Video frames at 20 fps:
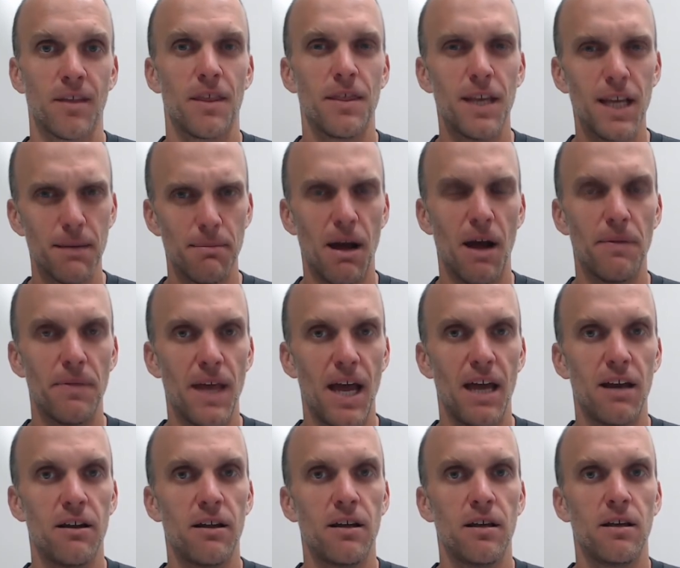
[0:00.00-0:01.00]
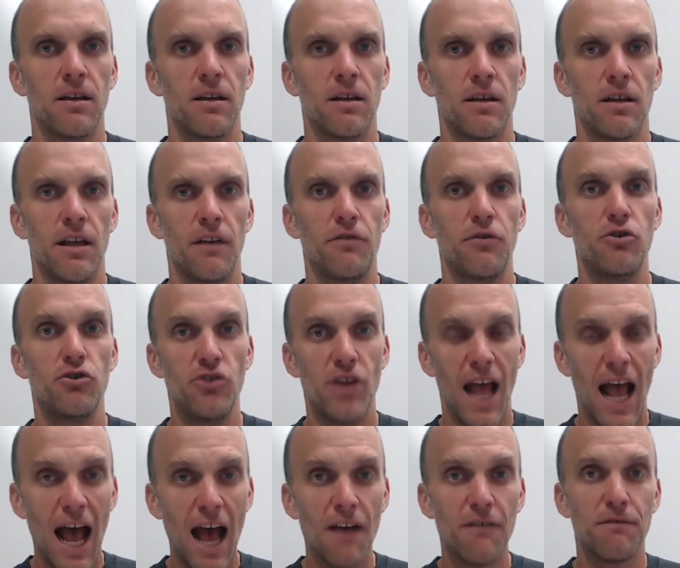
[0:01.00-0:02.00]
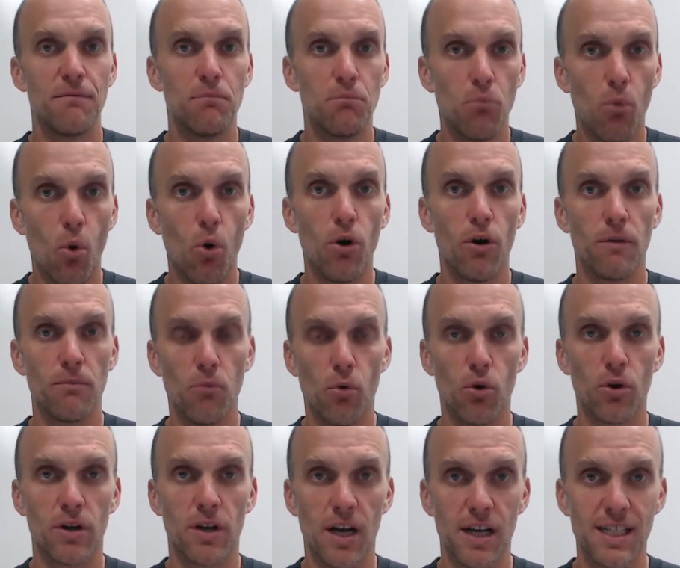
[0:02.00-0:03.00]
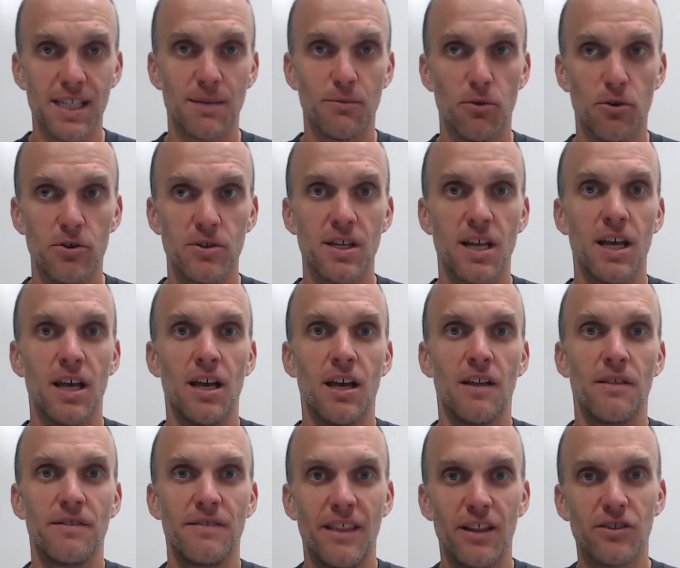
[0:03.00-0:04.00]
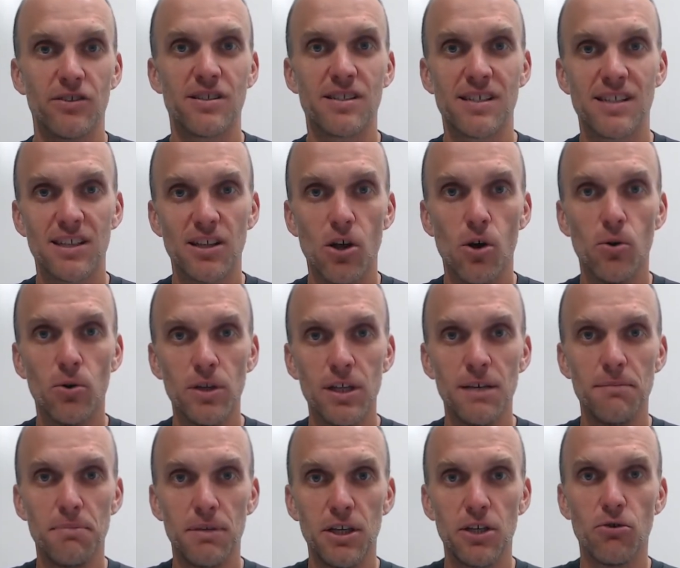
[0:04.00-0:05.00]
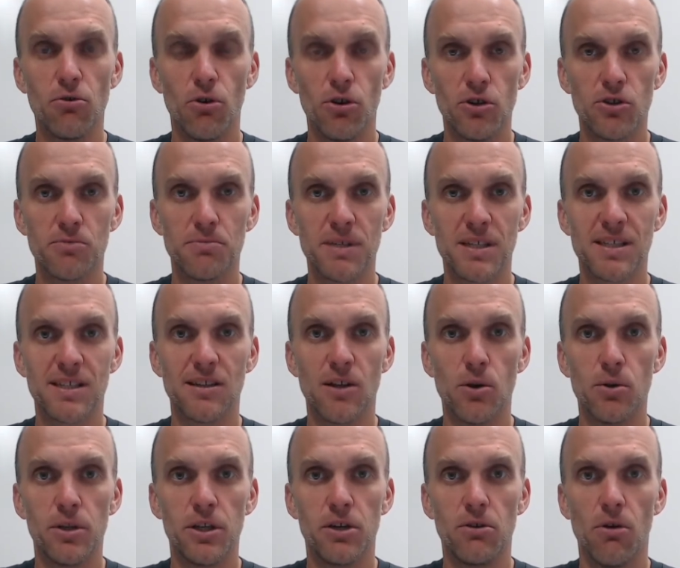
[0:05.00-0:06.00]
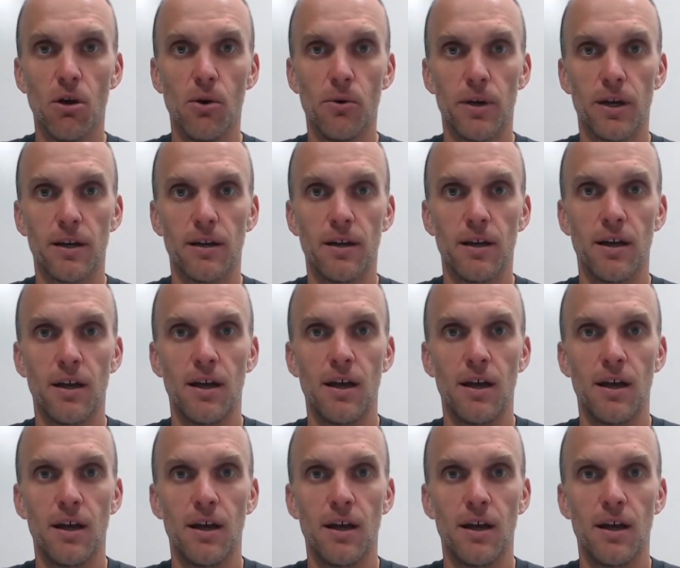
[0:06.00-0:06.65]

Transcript: Think about that. If you have more and more customers, they'll slowly be, you'll be slowly growing.